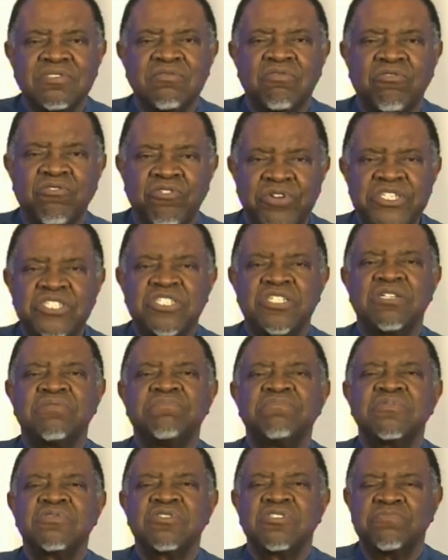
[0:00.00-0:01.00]
We wish
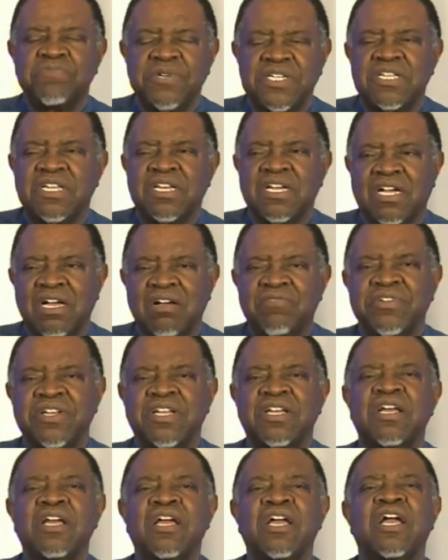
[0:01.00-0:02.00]
him speedy
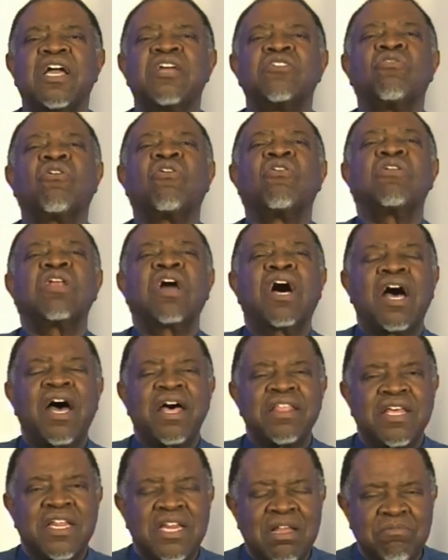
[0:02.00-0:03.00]
recovery, and all
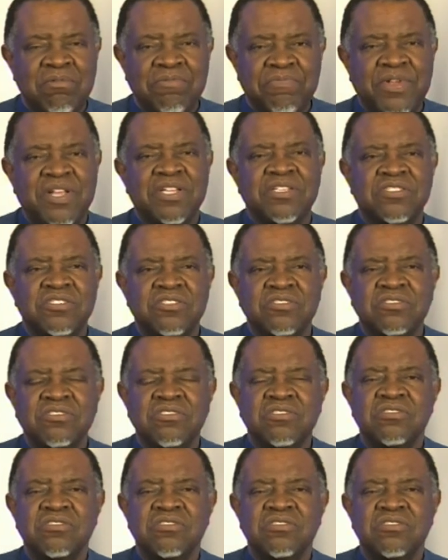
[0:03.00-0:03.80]
other Namibians